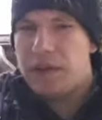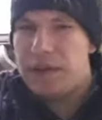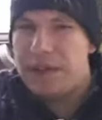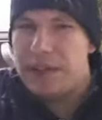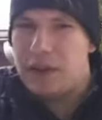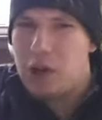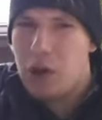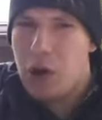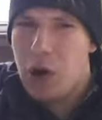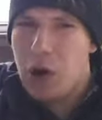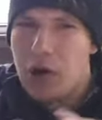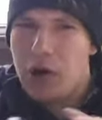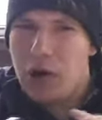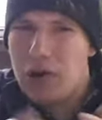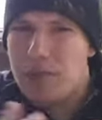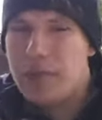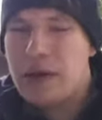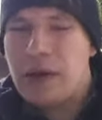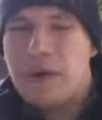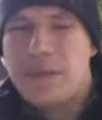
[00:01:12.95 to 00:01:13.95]
a little
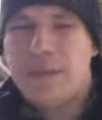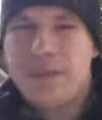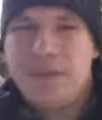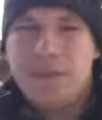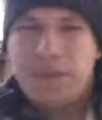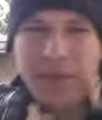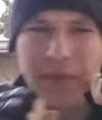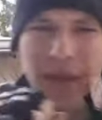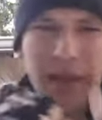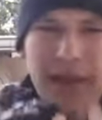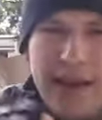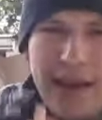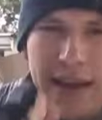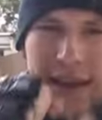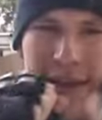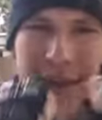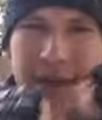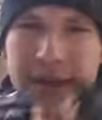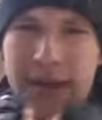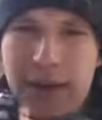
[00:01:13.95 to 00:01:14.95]
harder, but
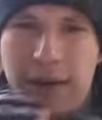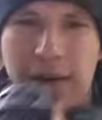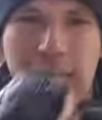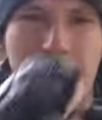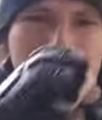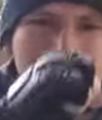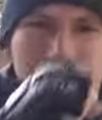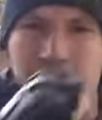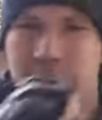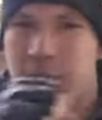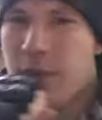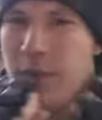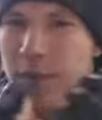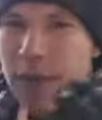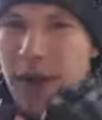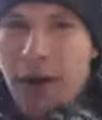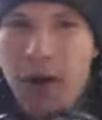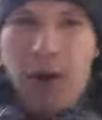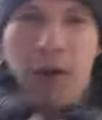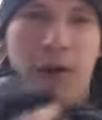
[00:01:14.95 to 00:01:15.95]
I don't know if this would
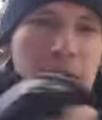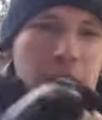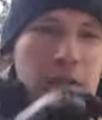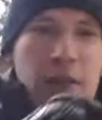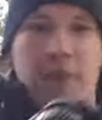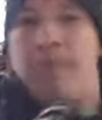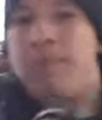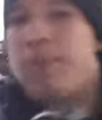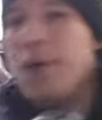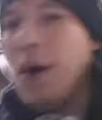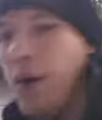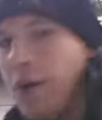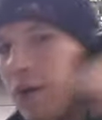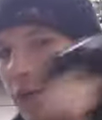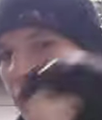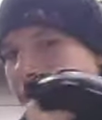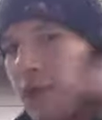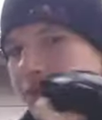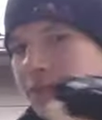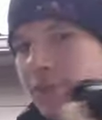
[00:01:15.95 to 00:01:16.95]
be harder than
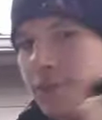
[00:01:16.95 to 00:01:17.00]
bone.